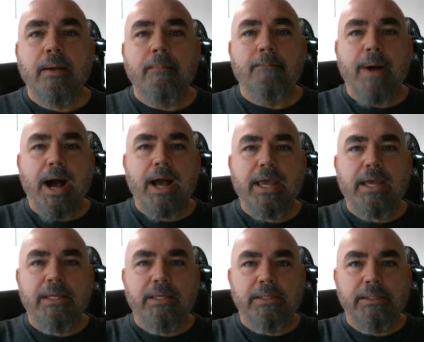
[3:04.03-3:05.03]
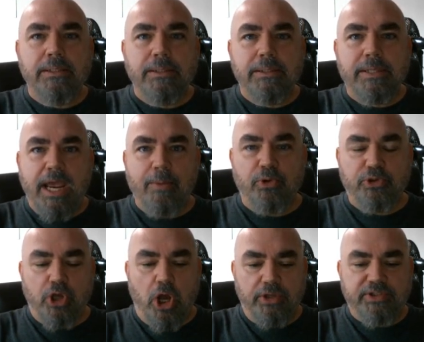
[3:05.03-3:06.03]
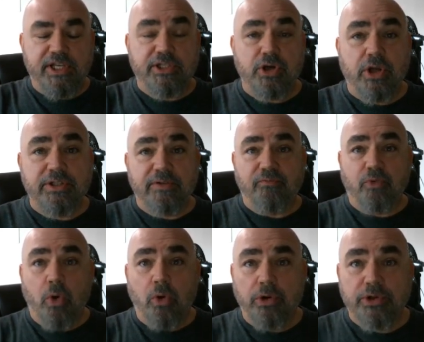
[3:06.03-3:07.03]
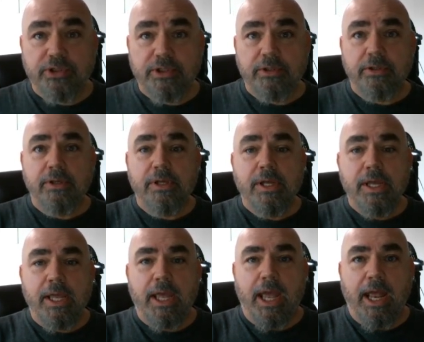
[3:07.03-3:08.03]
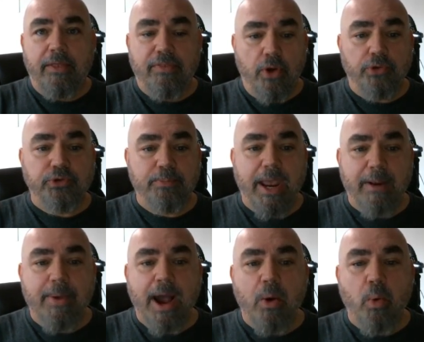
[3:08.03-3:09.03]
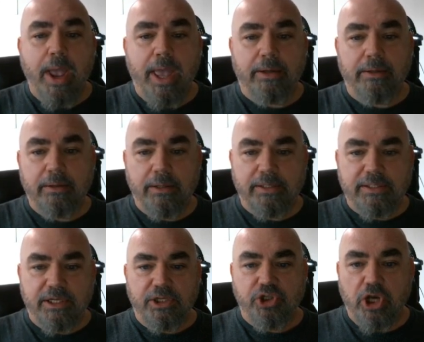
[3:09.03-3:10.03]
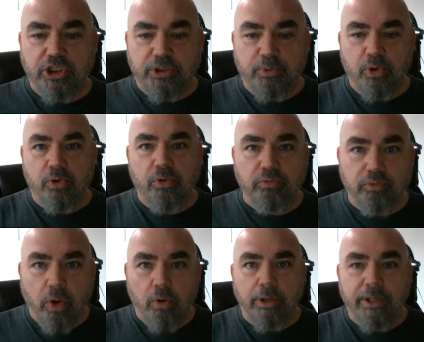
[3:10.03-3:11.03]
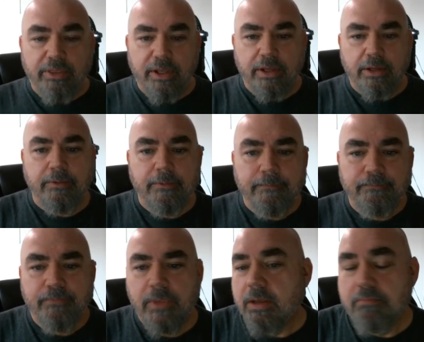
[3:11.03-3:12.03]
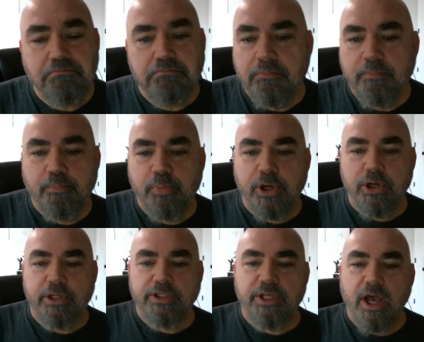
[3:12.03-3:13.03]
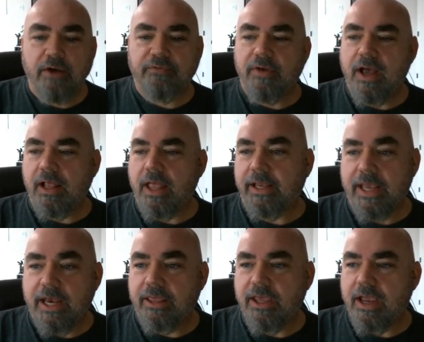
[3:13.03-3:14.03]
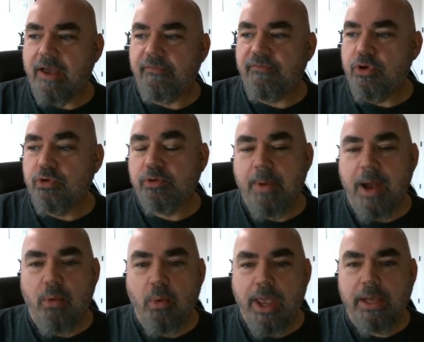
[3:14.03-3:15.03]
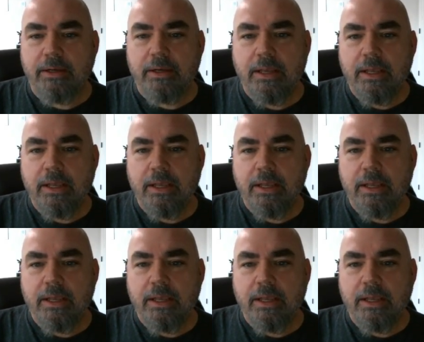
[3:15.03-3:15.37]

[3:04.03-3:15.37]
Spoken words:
my table saw sits on some rollers, and those are made by Win. It's an adjustable rolling thing. Pretty good stuff. I liked anything I've used by Win.